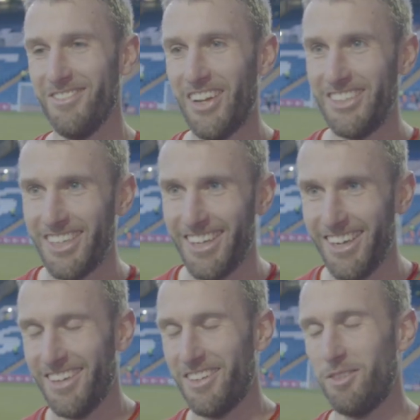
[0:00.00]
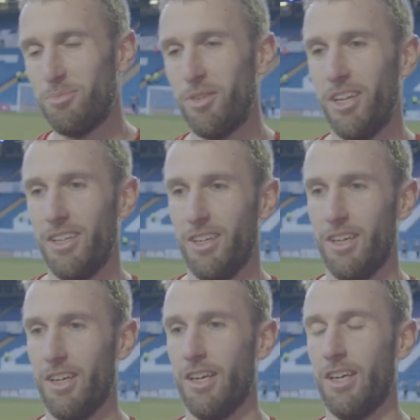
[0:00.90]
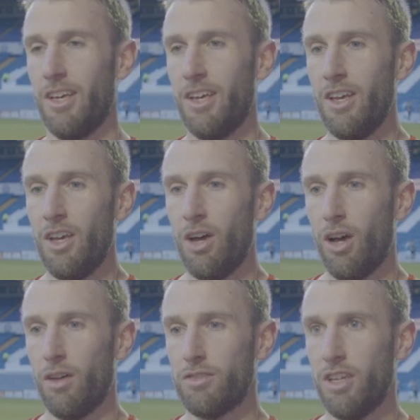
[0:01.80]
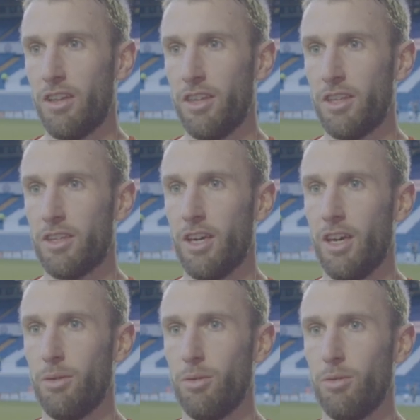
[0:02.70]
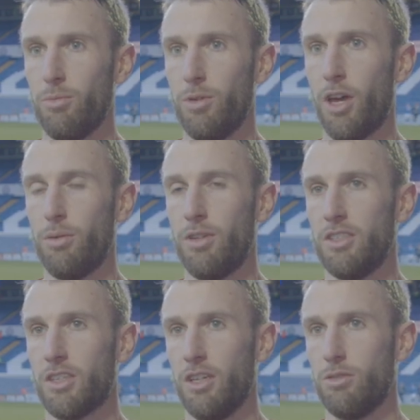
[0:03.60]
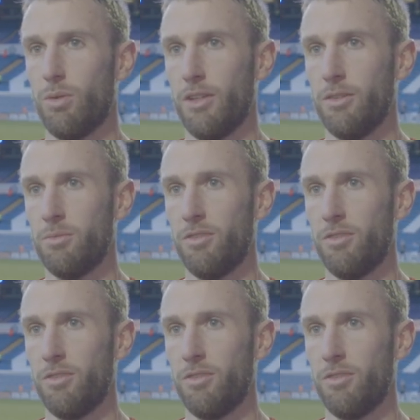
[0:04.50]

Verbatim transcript: magic, yeah, it was brilliant. Uh, obviously, I think uh, we owed these guys one.